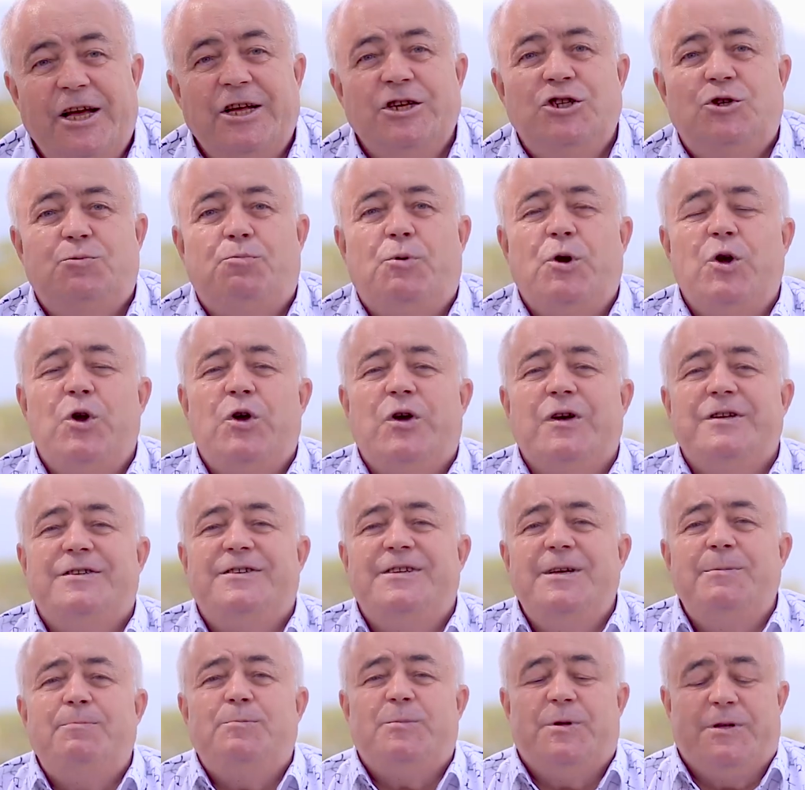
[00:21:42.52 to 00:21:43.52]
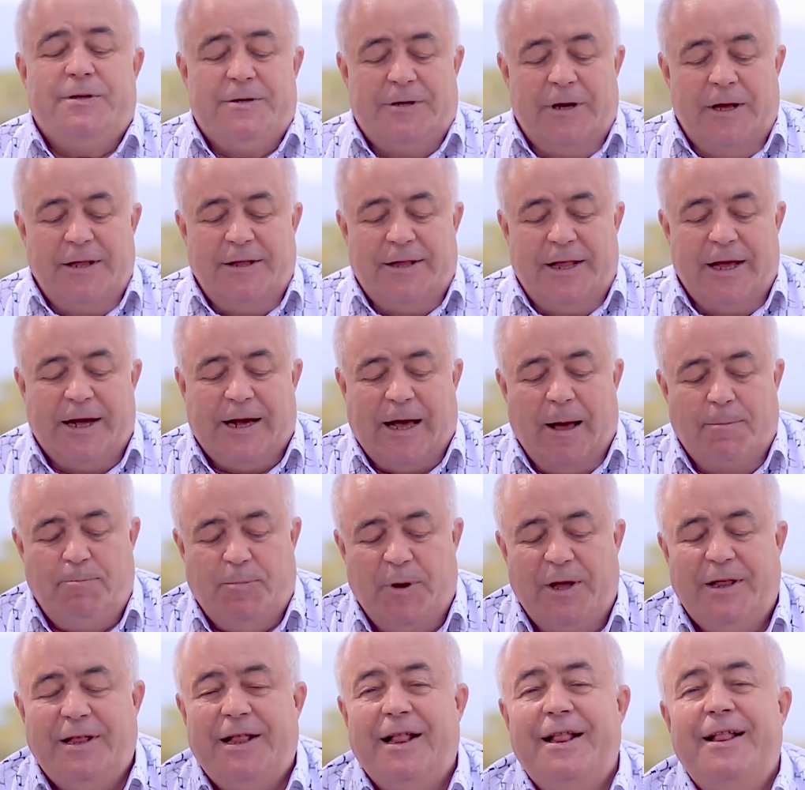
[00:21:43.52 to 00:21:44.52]
In Sprüche 17.
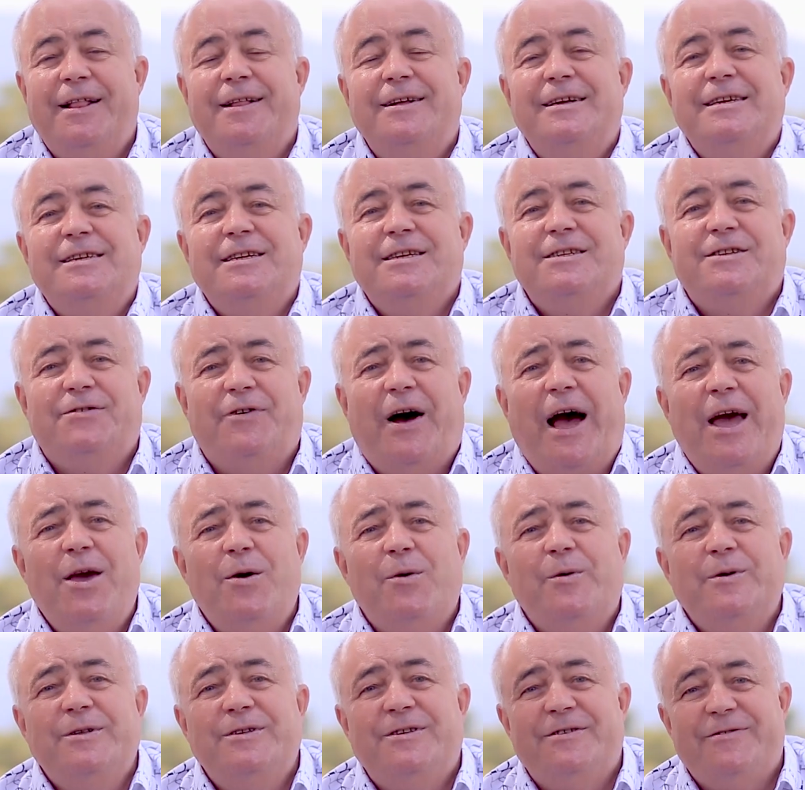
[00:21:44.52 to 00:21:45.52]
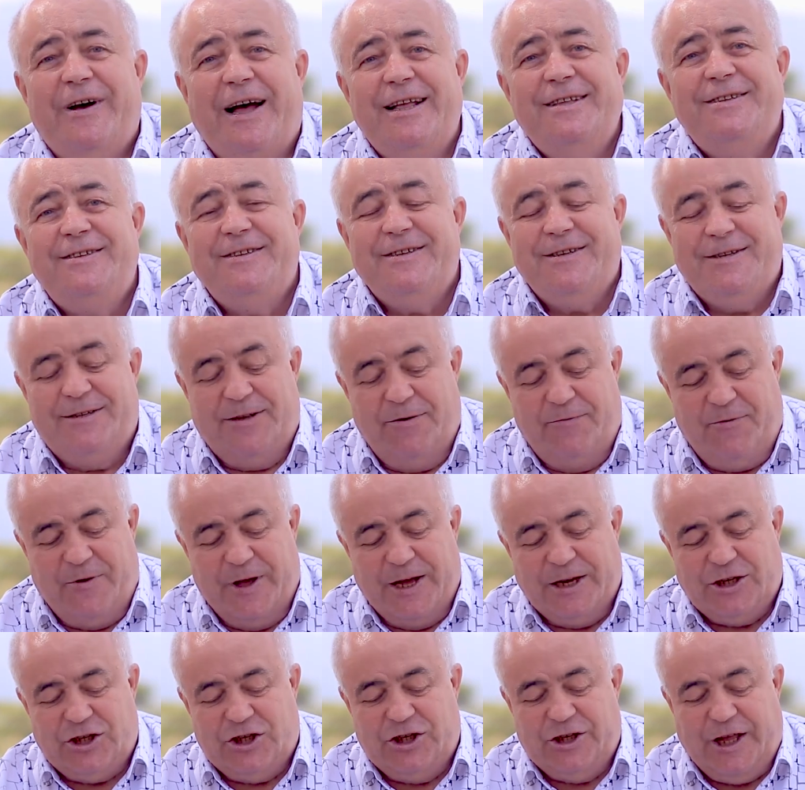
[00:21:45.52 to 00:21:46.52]
Kapitel 22.
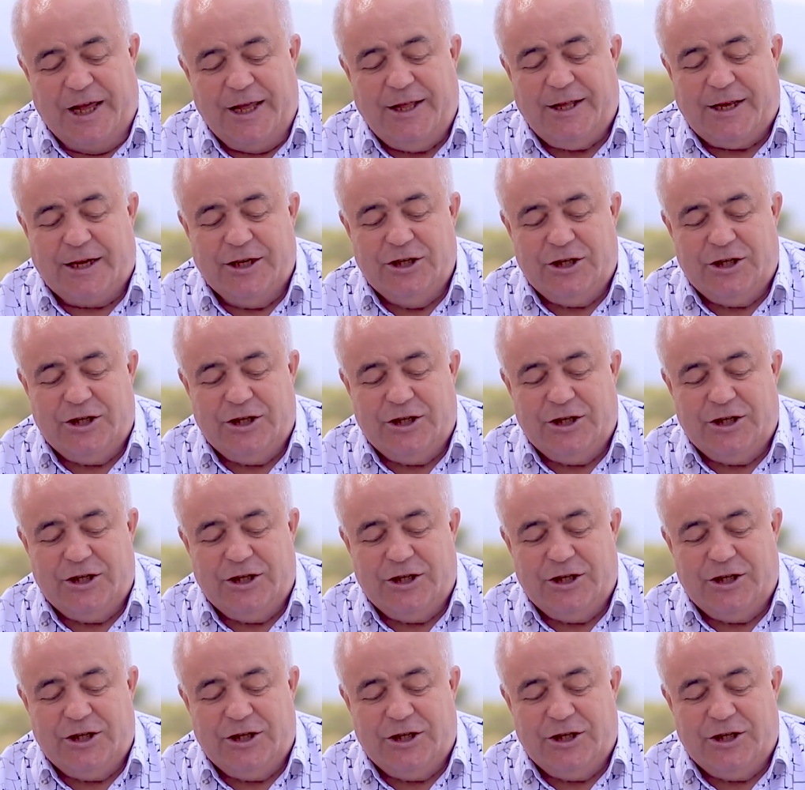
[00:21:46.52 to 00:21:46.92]
Vers steht